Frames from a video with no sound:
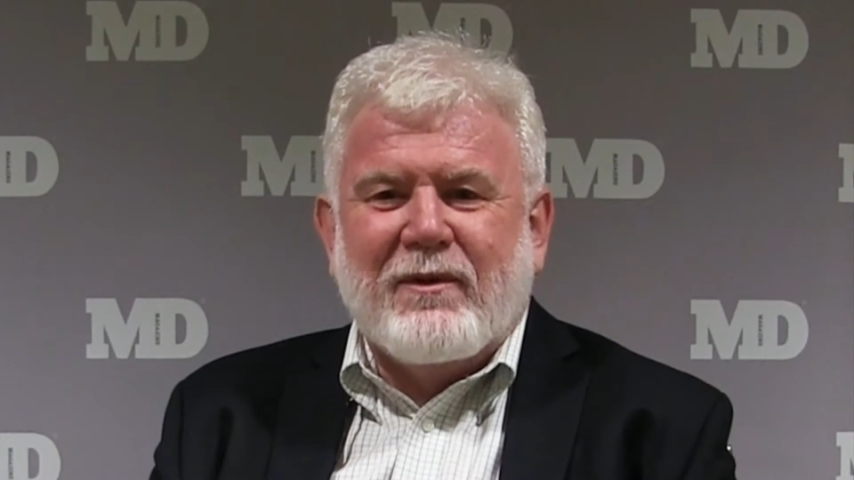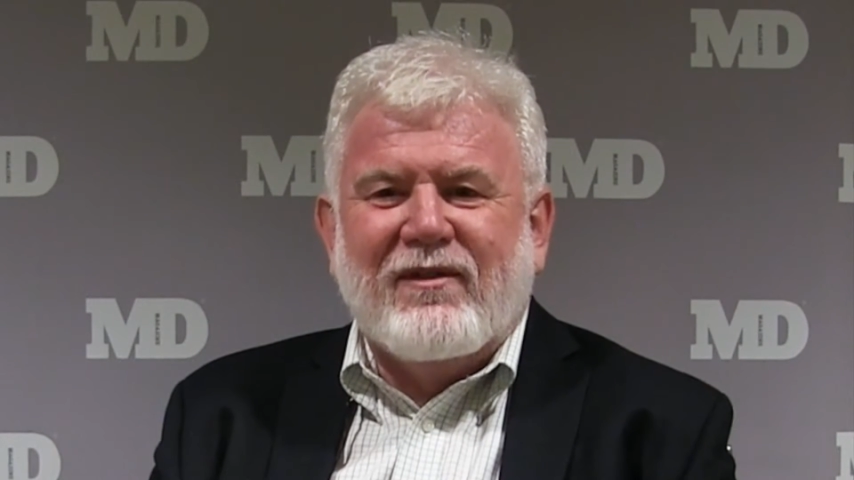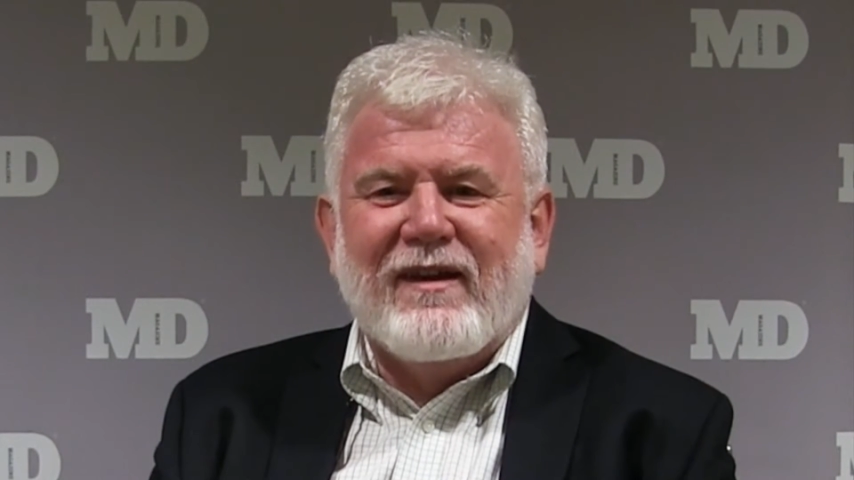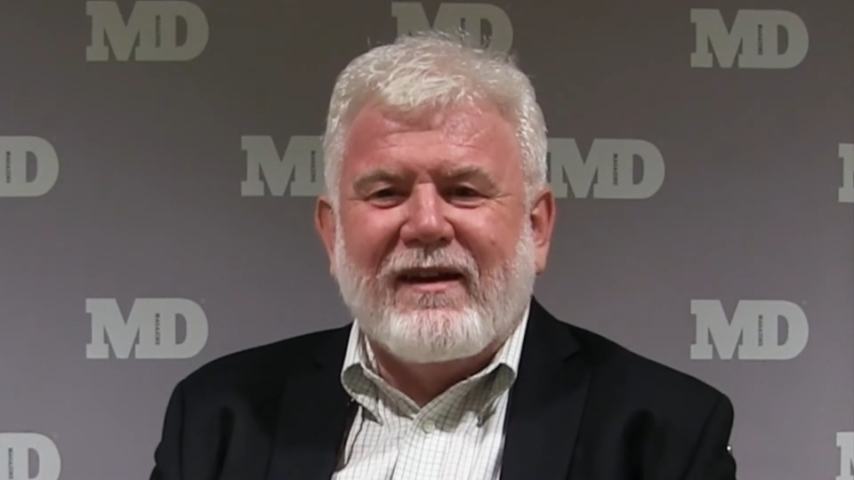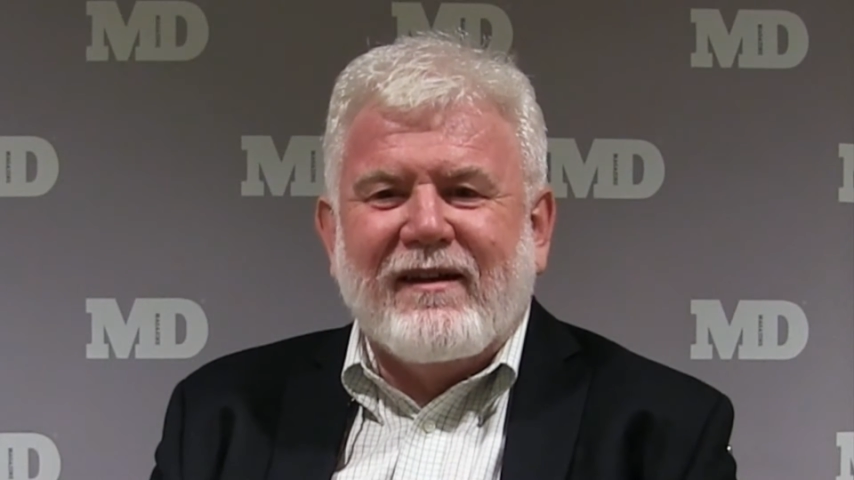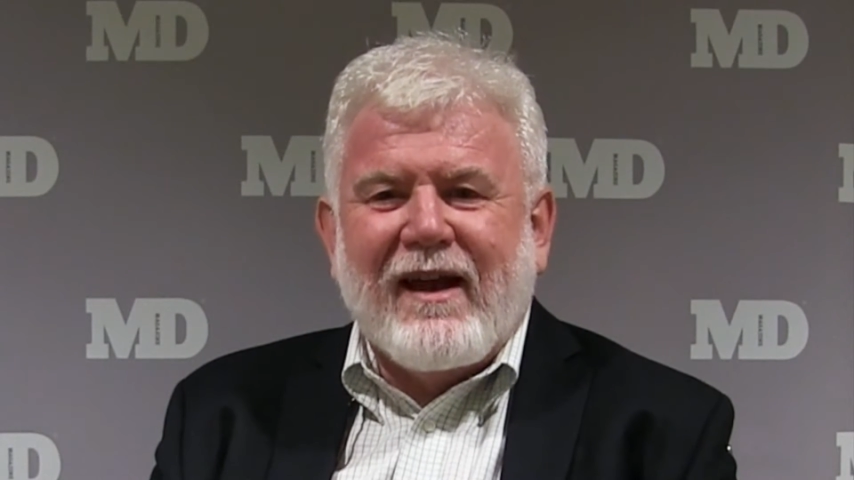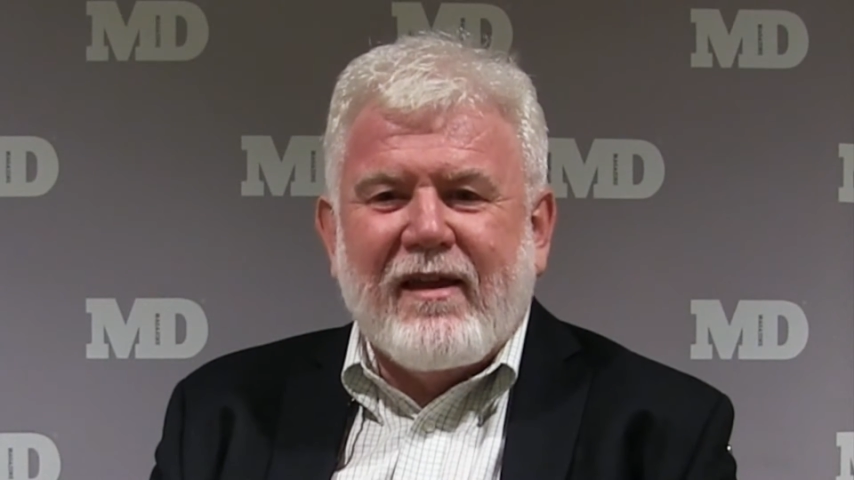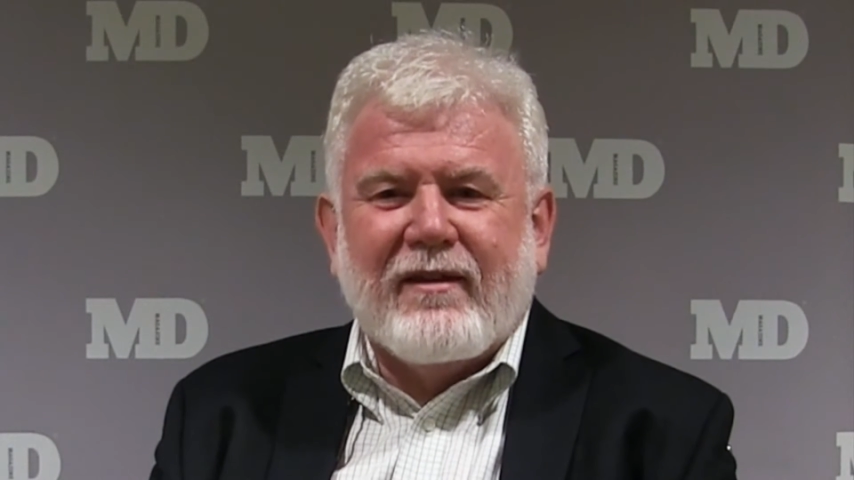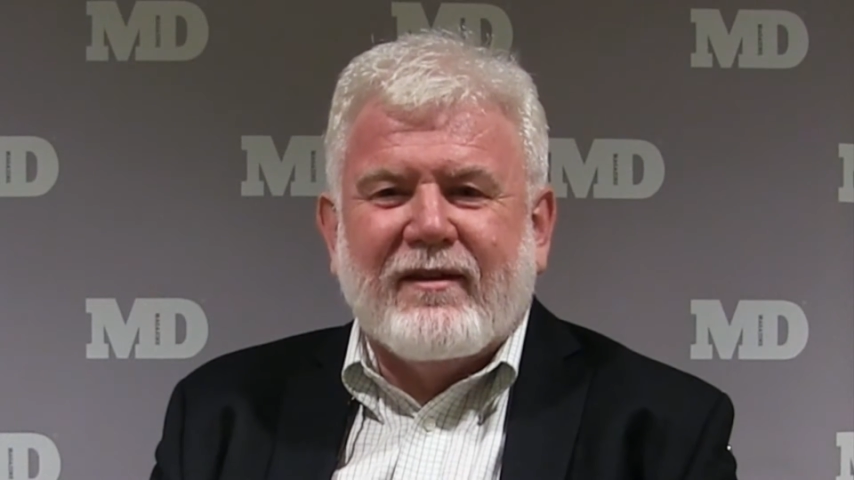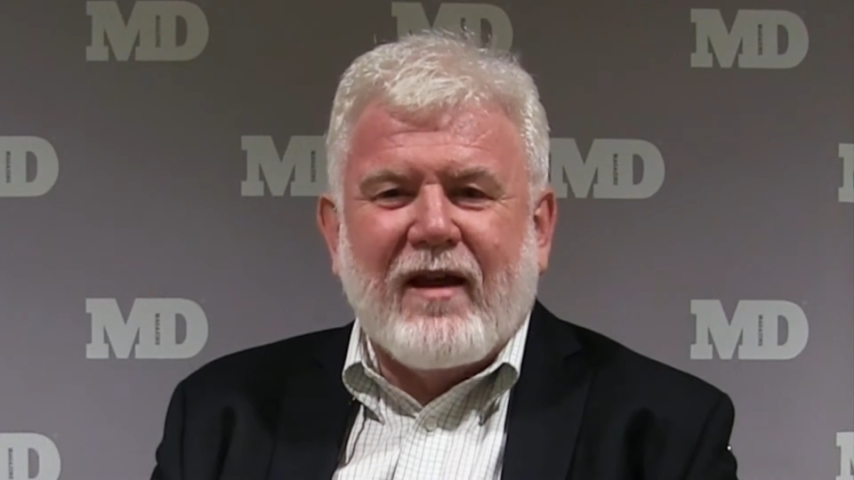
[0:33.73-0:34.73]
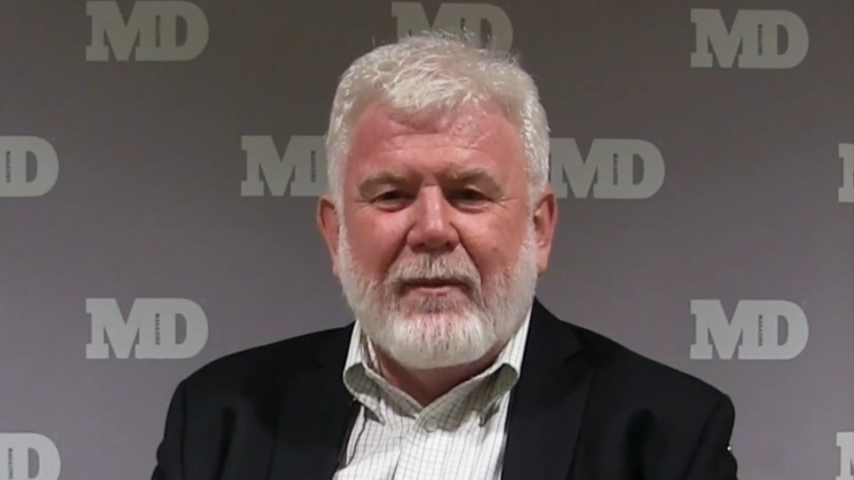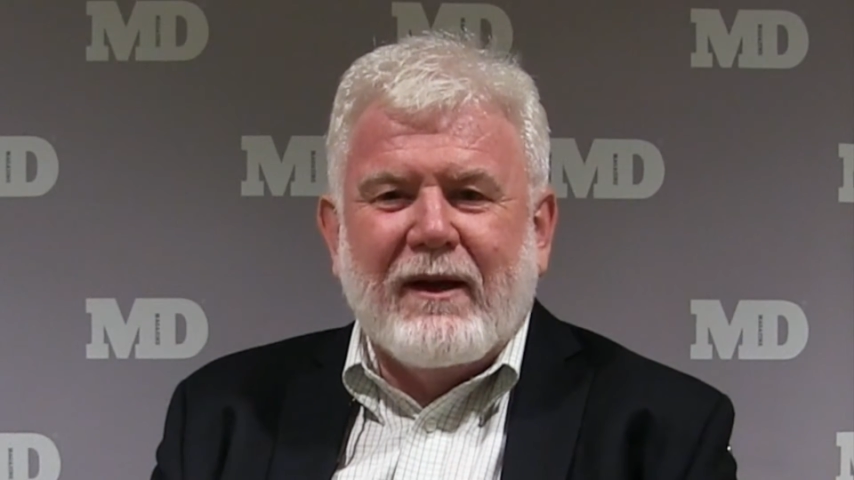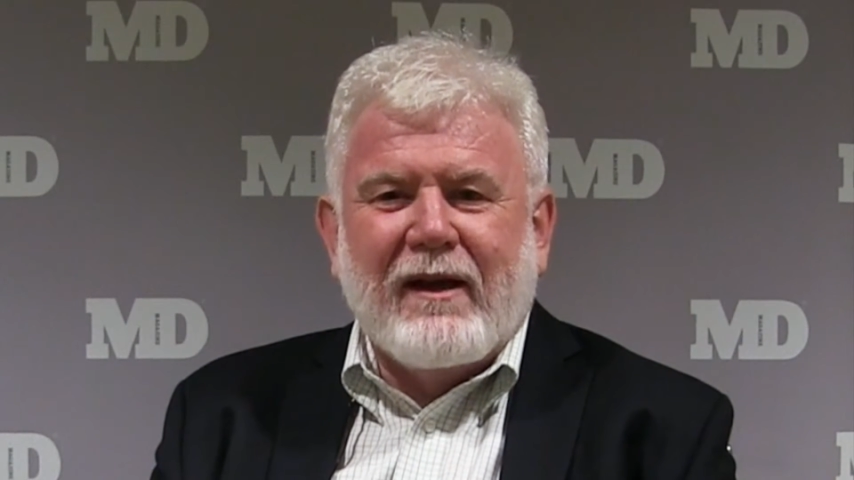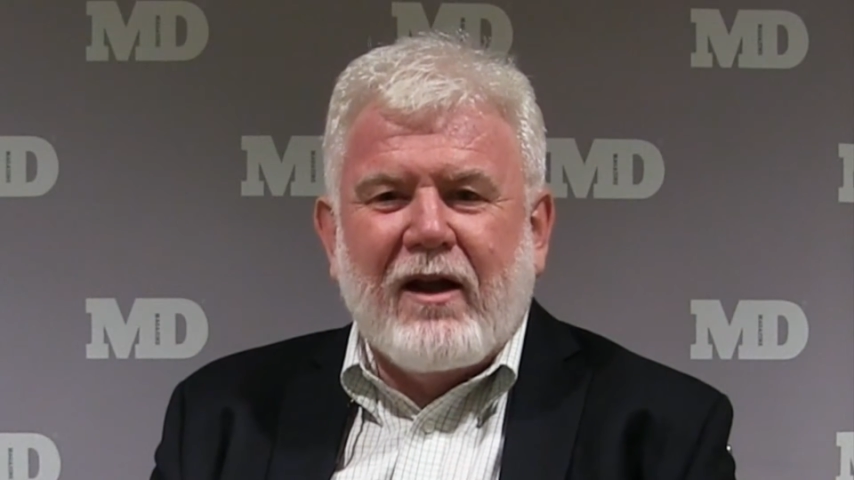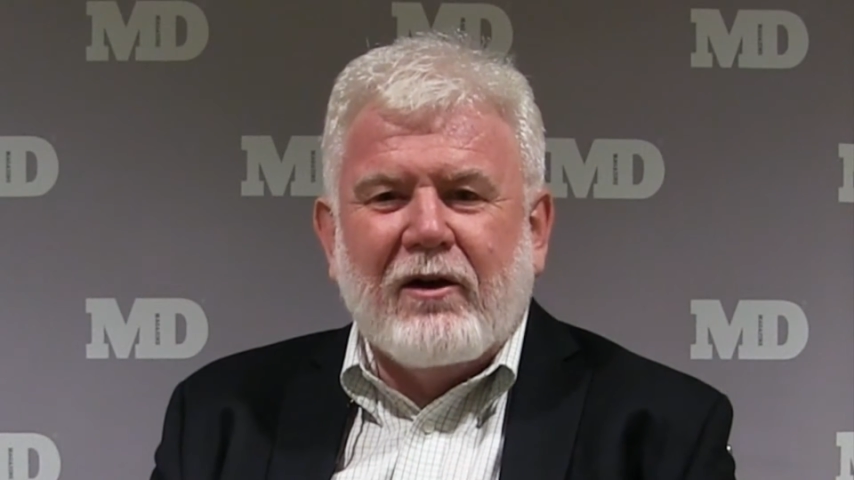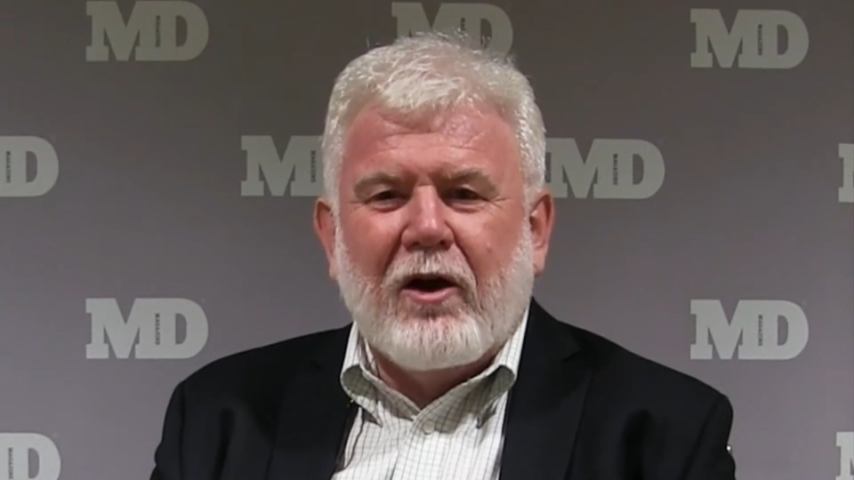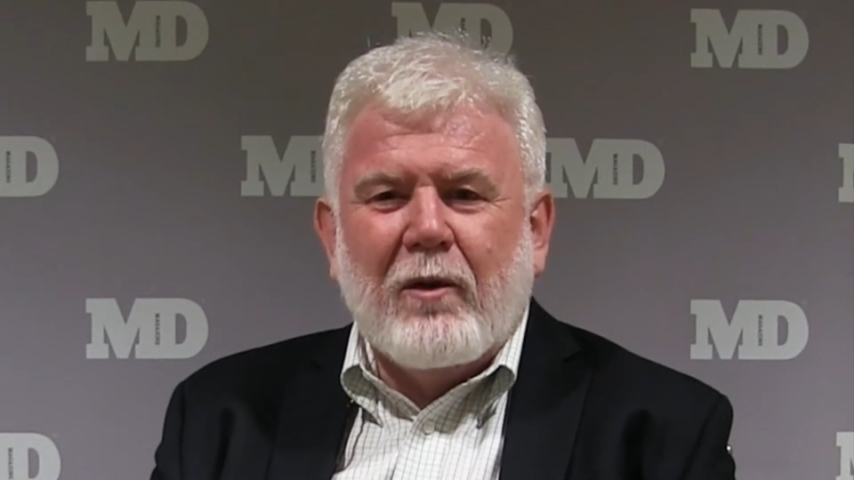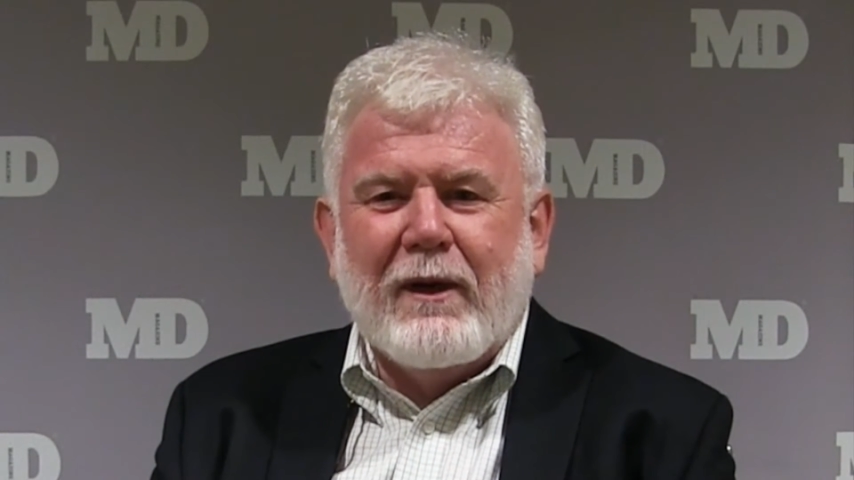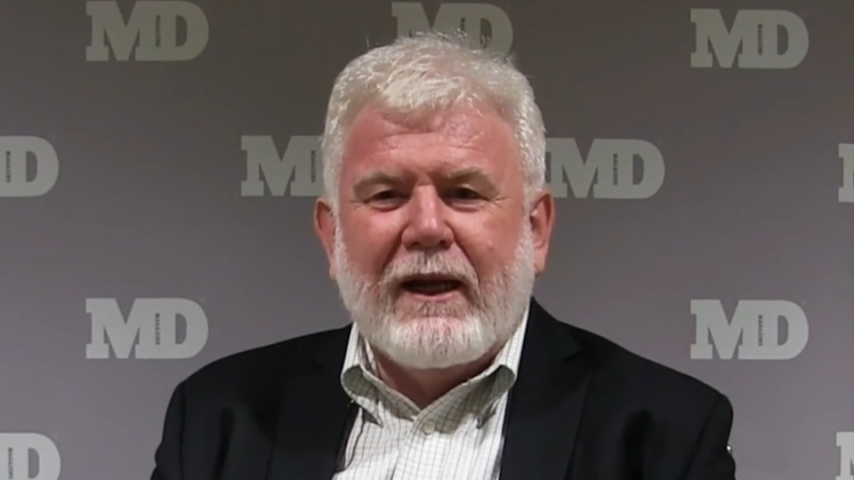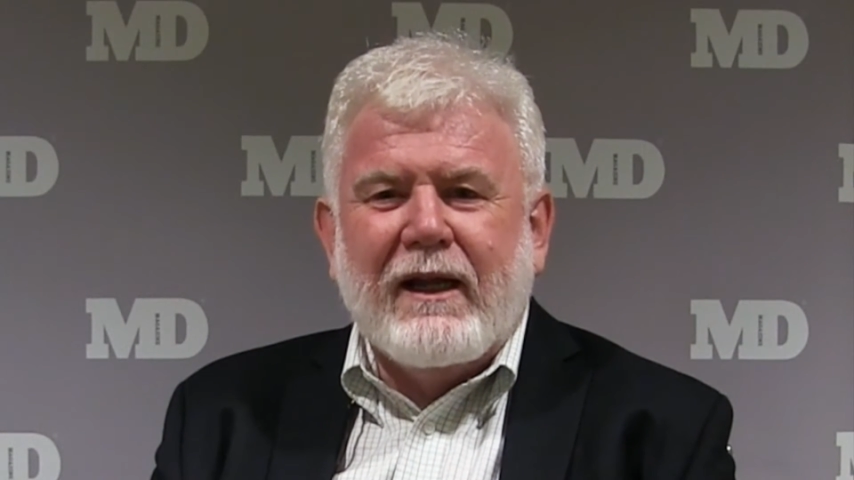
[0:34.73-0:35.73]
We've seen deaths coming down
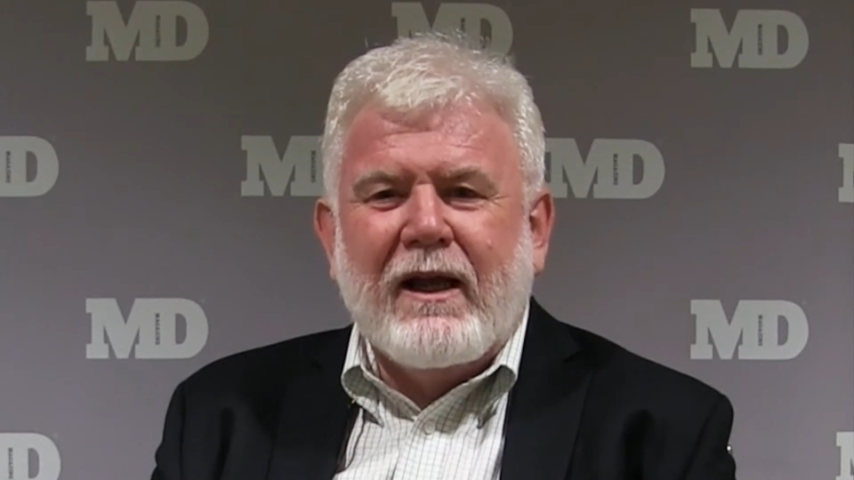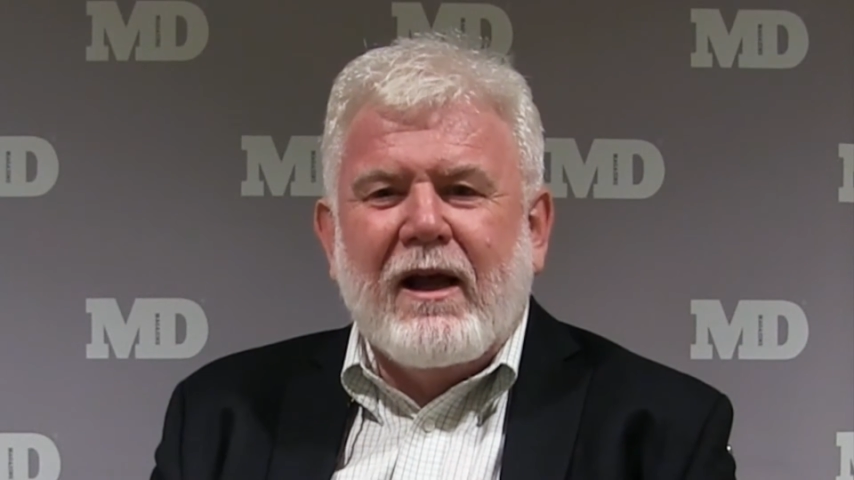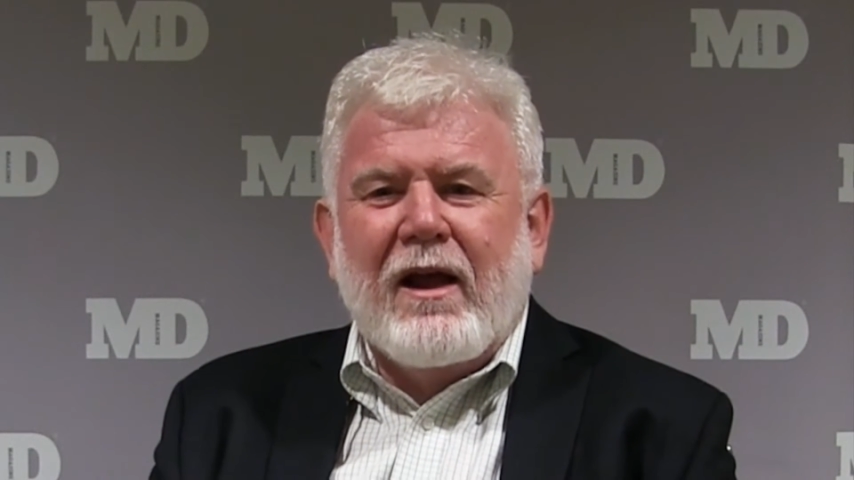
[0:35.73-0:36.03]
globally